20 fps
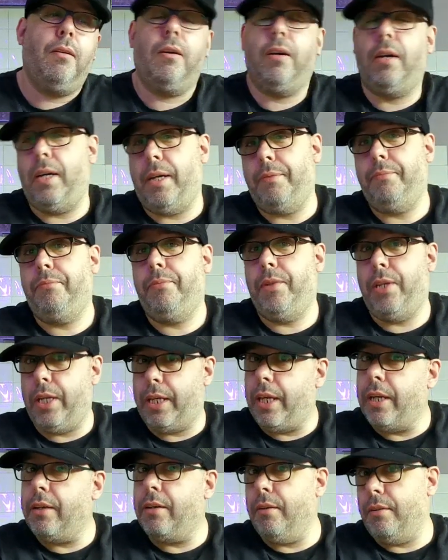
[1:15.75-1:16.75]
a
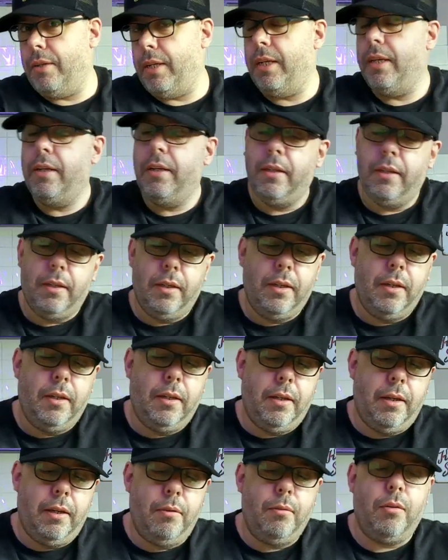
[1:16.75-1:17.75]
chicken curry.
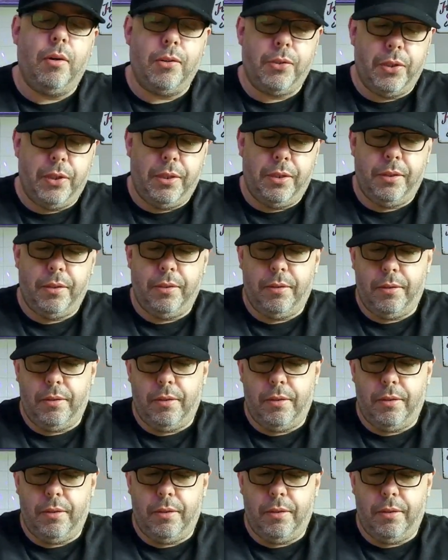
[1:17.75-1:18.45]
It wasn't.